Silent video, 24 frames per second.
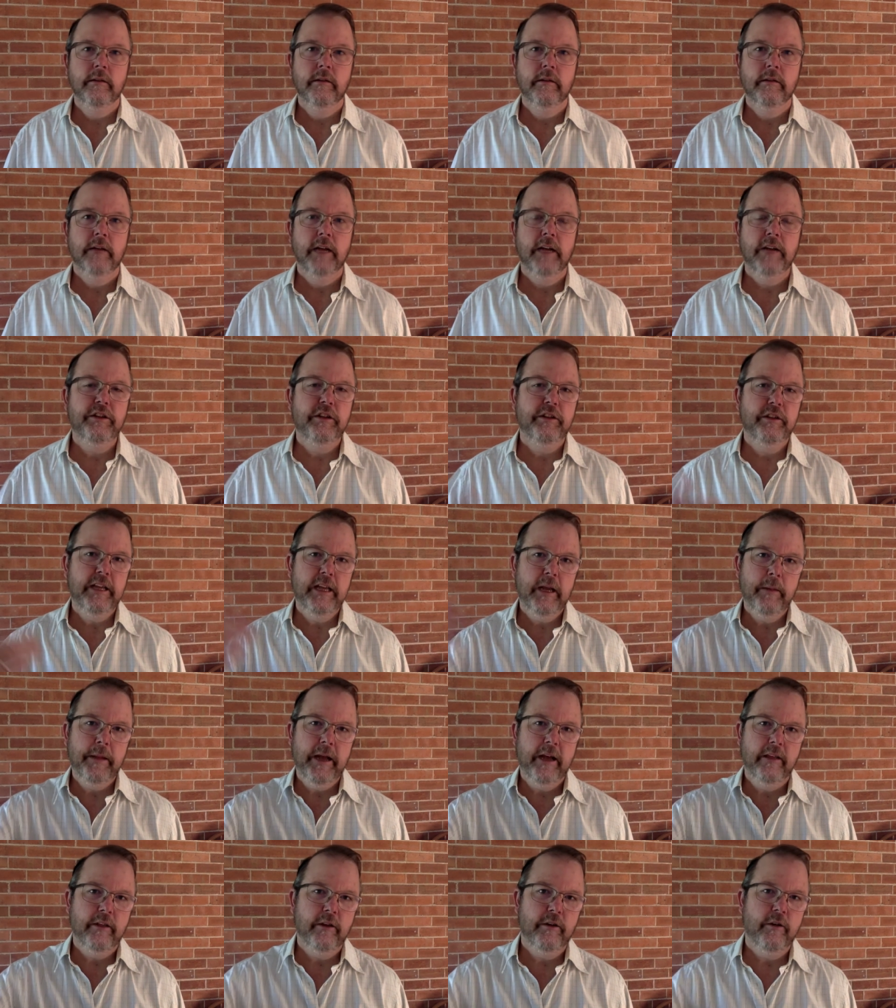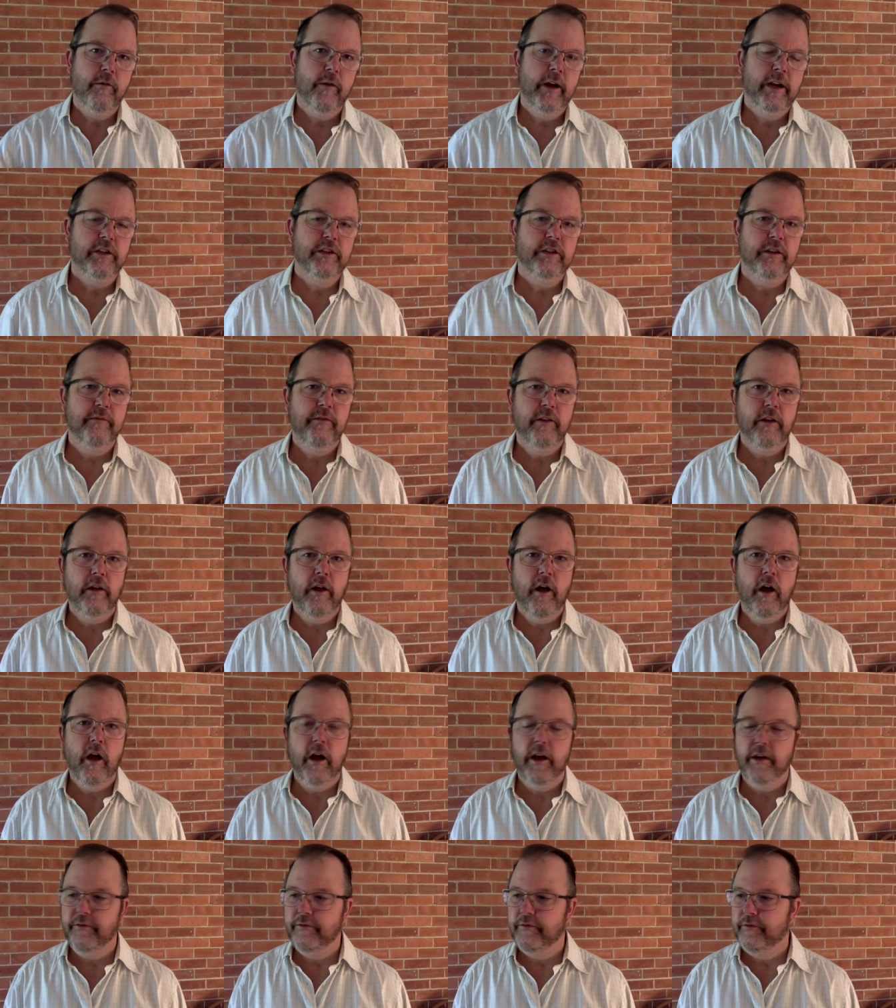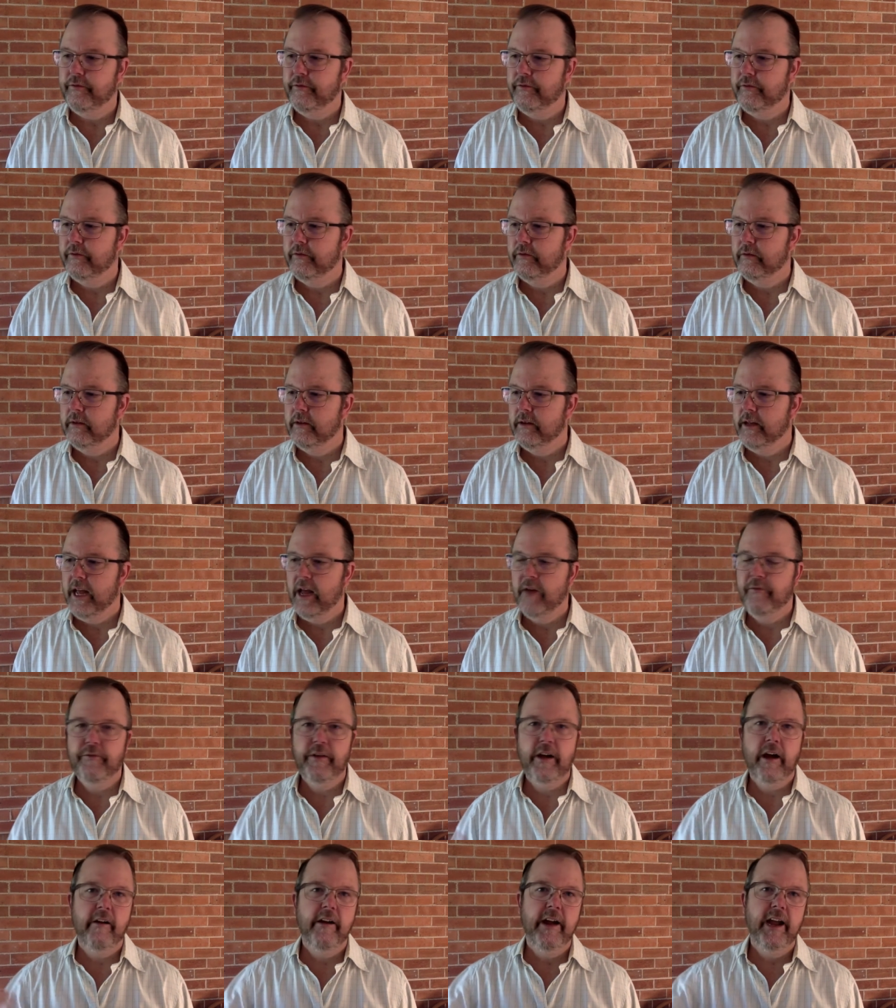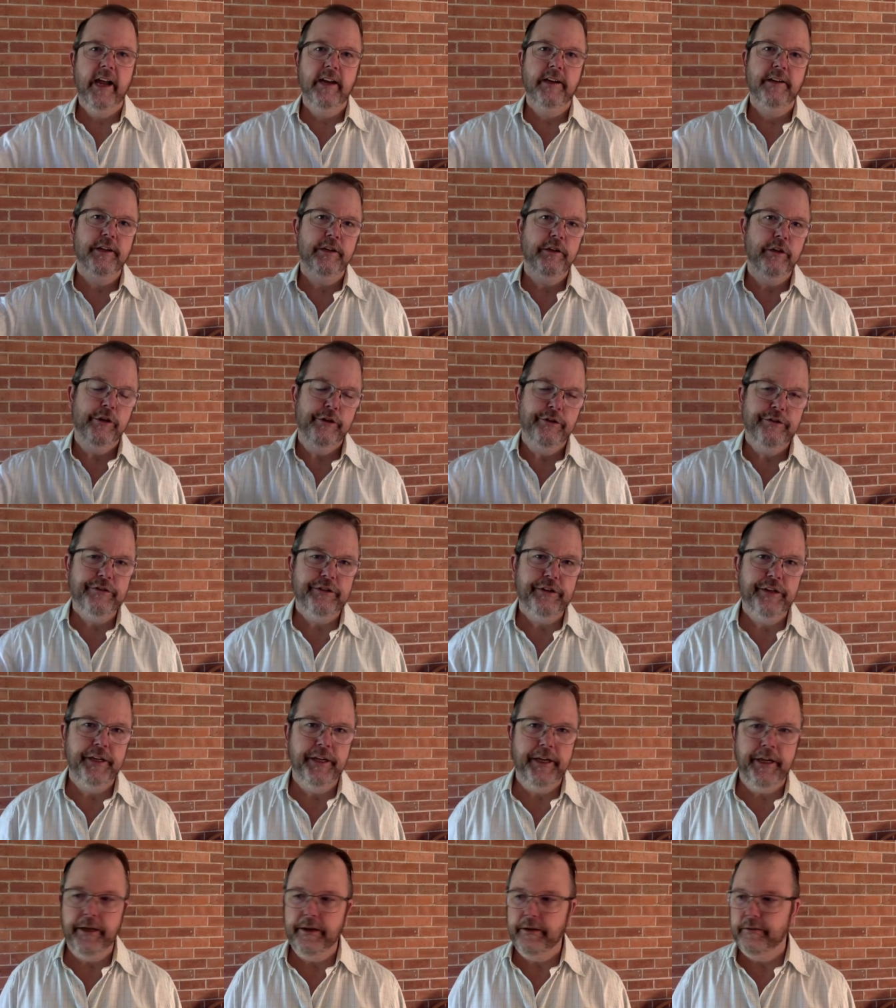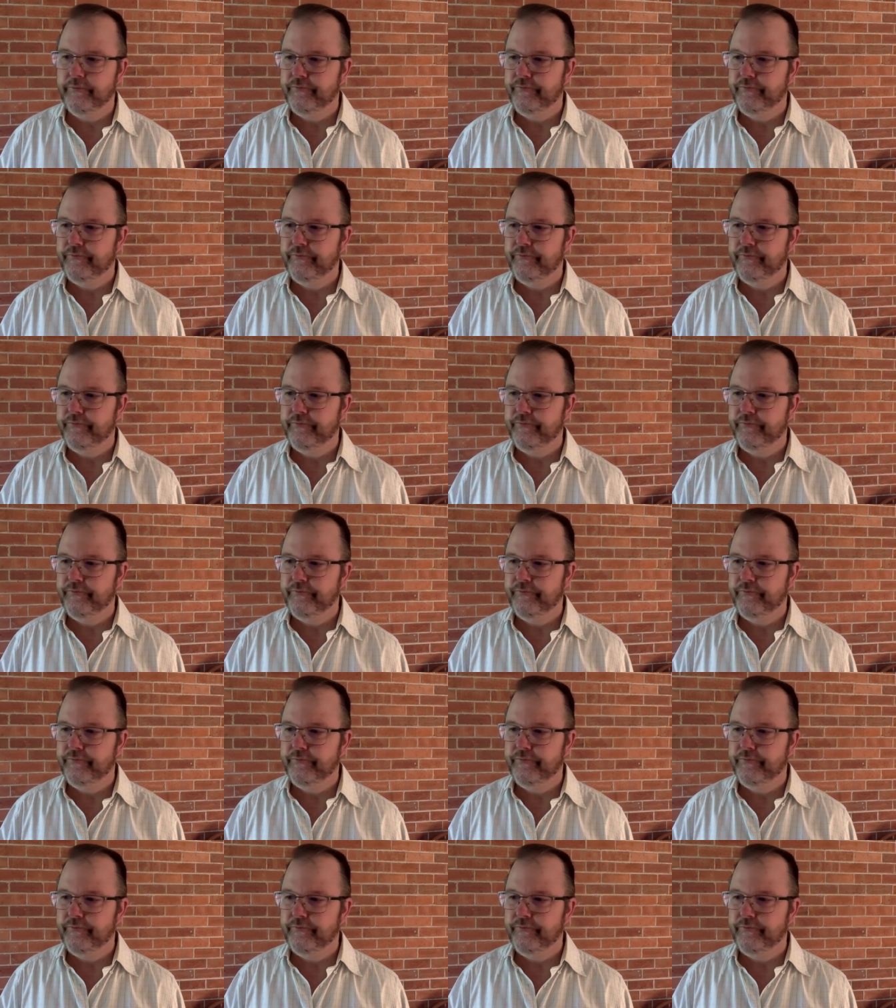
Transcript: As you think about the direction of your life, how far ahead can you see?